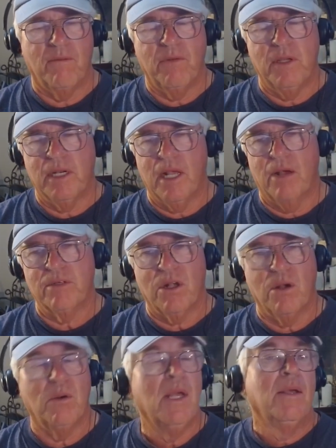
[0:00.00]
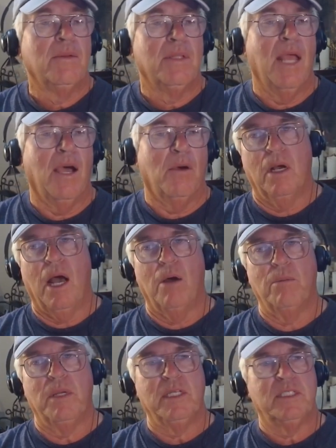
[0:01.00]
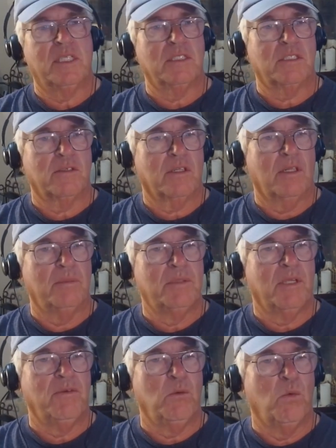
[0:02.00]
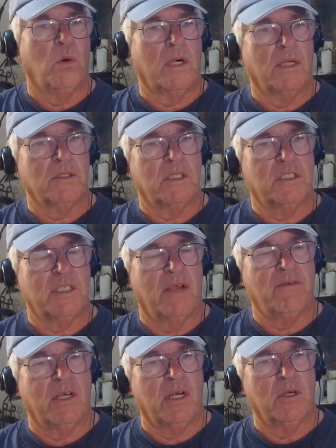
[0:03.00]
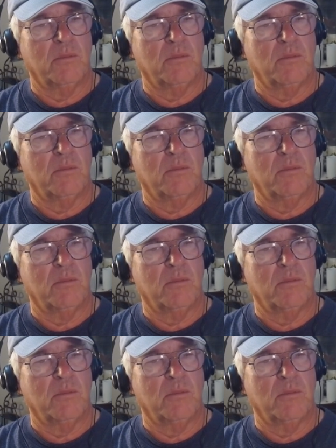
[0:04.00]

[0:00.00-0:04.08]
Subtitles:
fitting, I would go, now, how many sets of clubs have you worn out the 7-iron,